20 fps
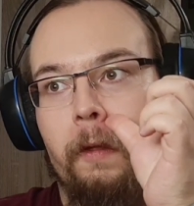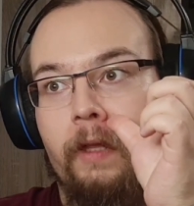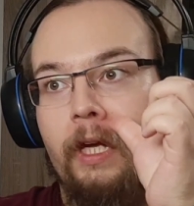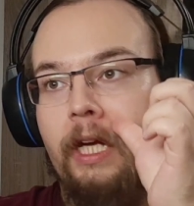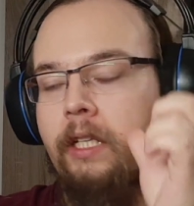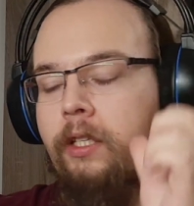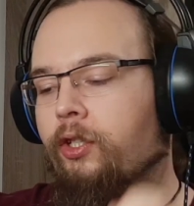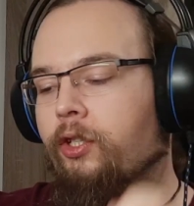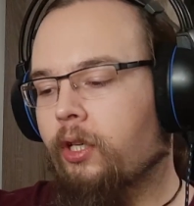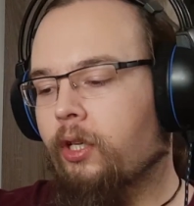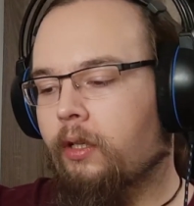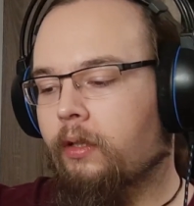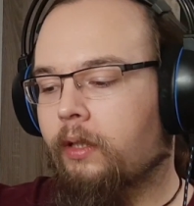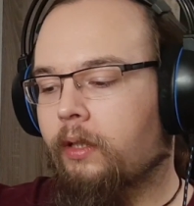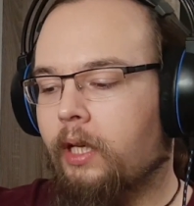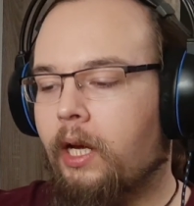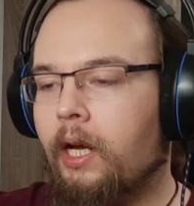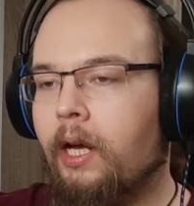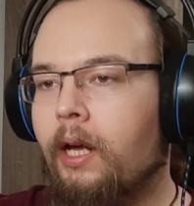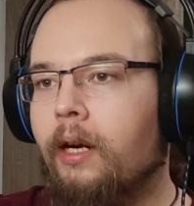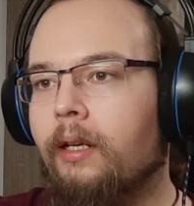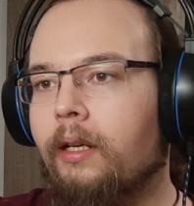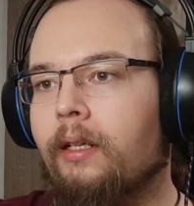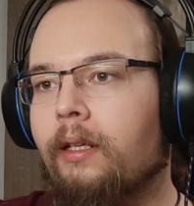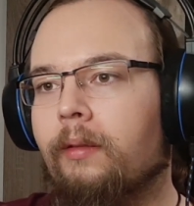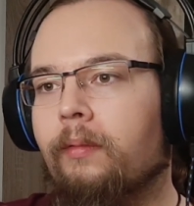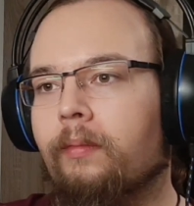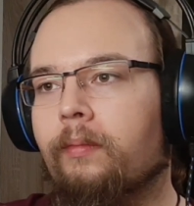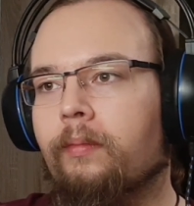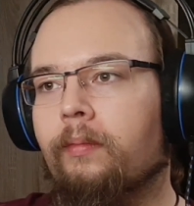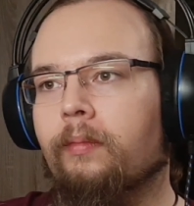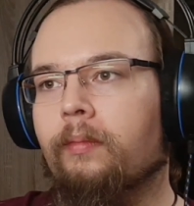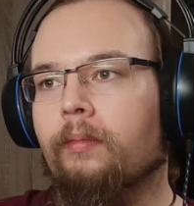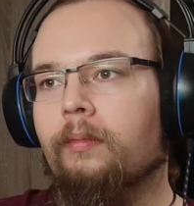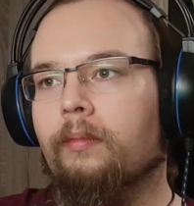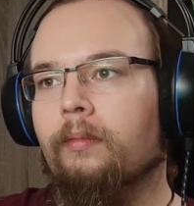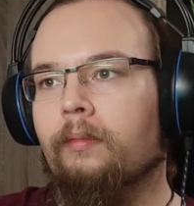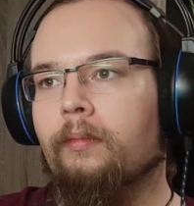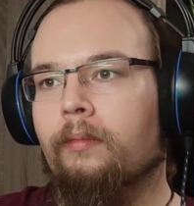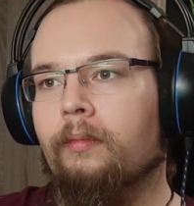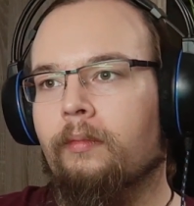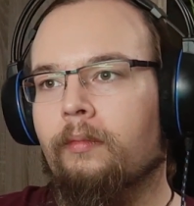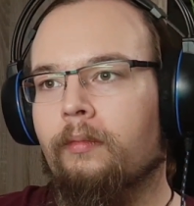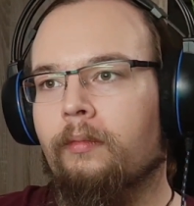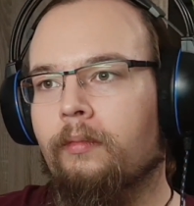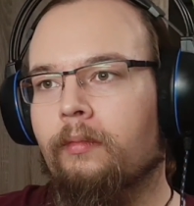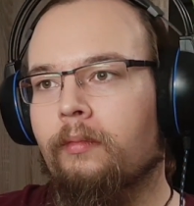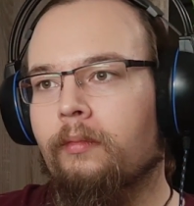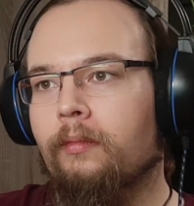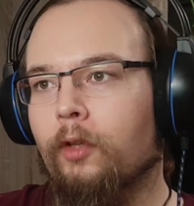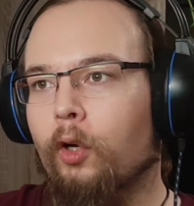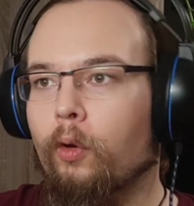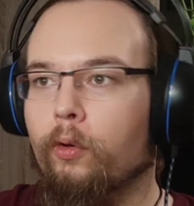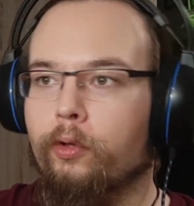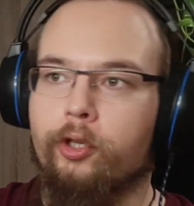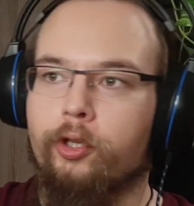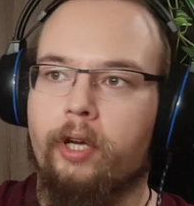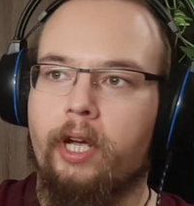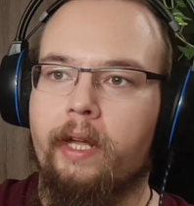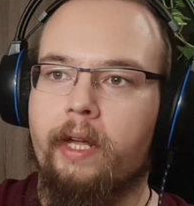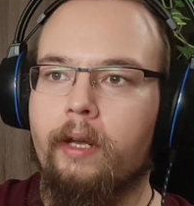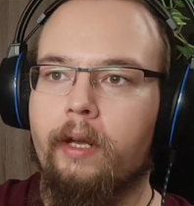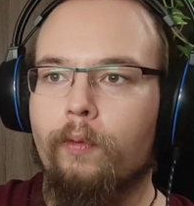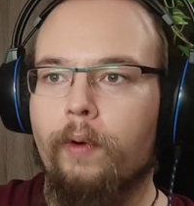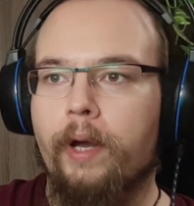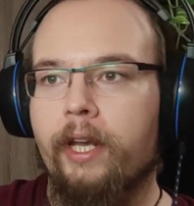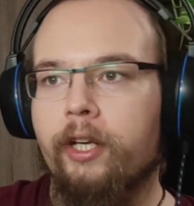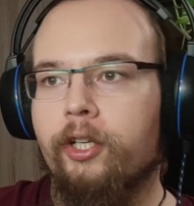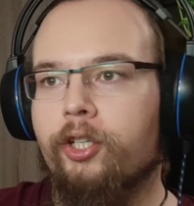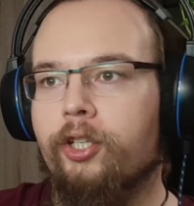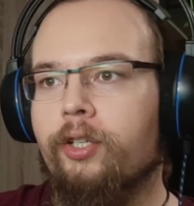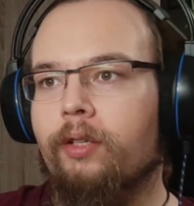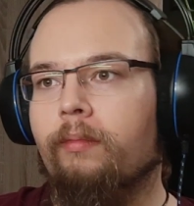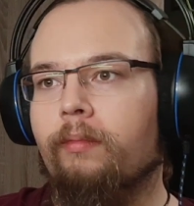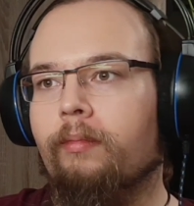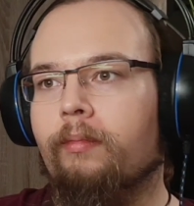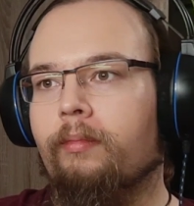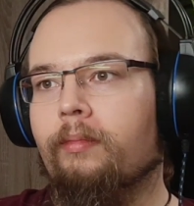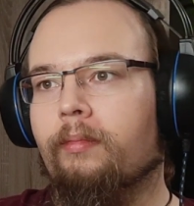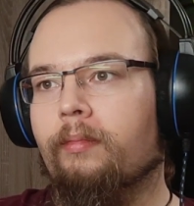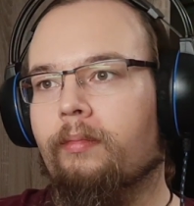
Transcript: That's Jeanne d'Arc. Also had a wish.